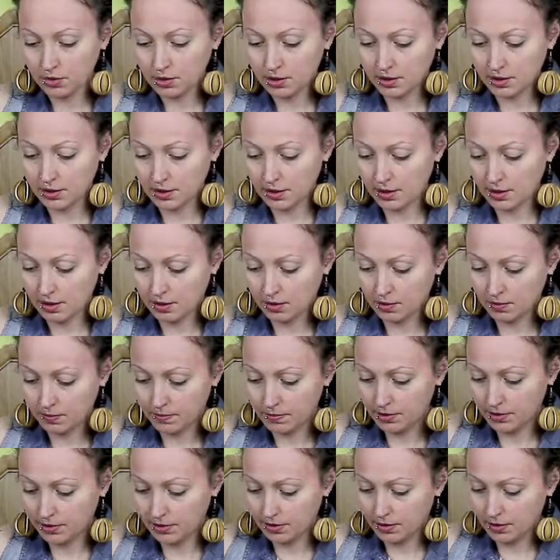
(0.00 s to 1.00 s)
that they are
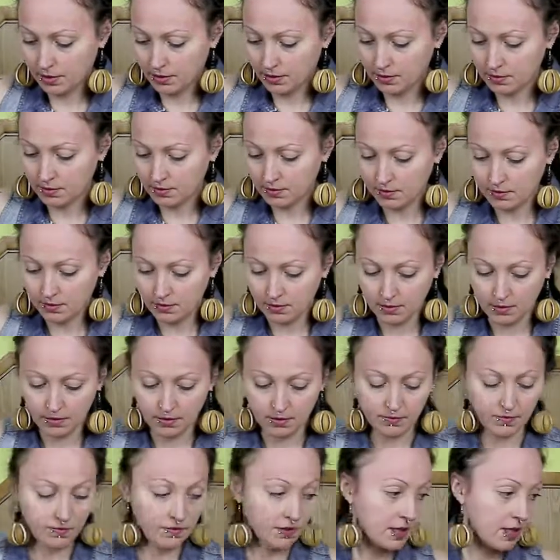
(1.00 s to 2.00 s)
completely
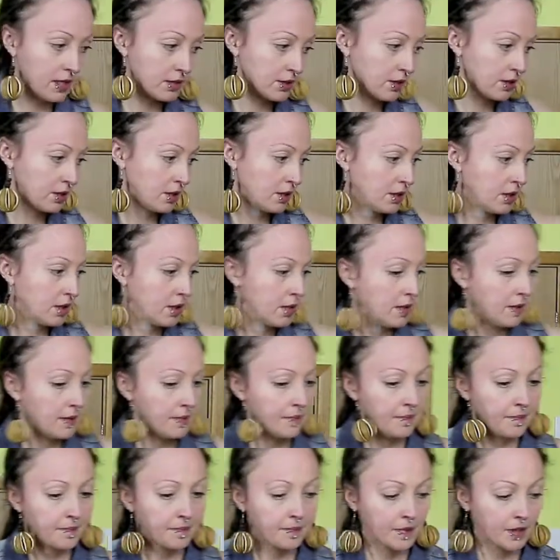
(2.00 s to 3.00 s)
flat,
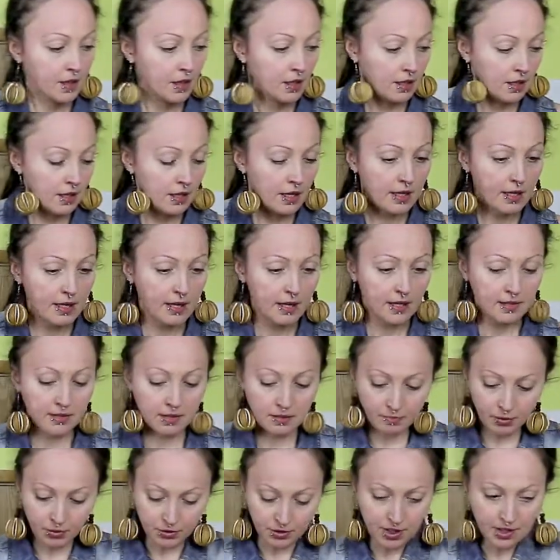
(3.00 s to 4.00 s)
and
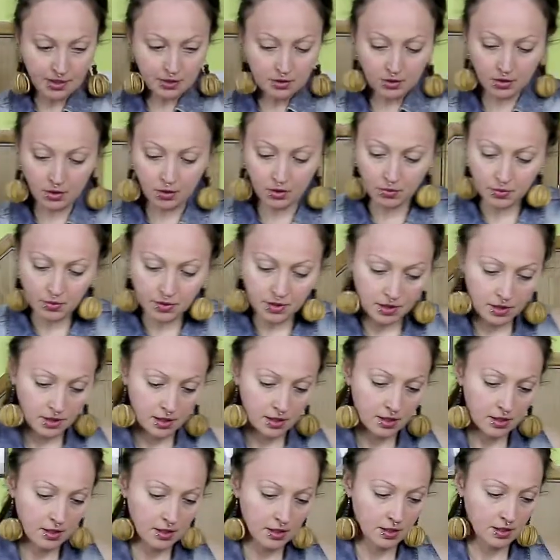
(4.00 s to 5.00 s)
the potatoes
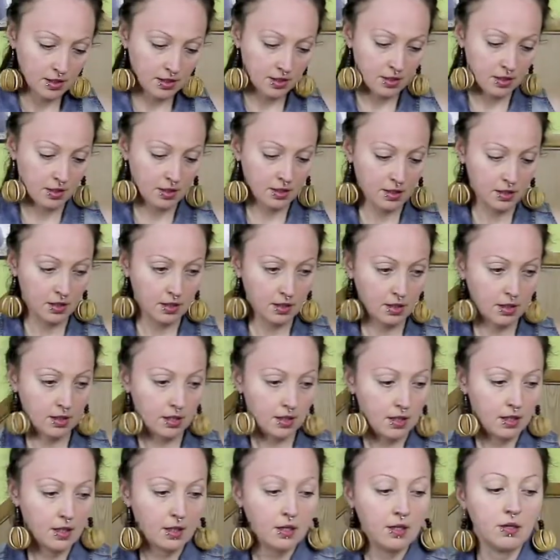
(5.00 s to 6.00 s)

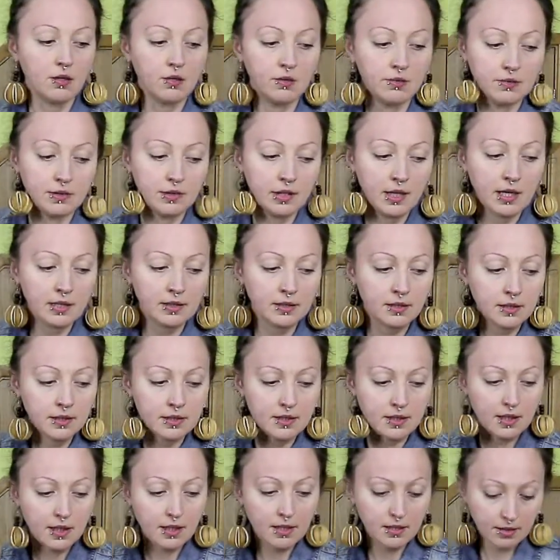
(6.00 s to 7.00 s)
on the other
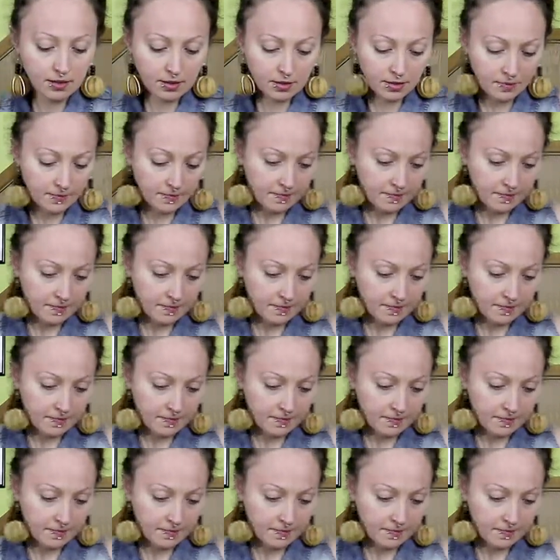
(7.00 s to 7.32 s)
side.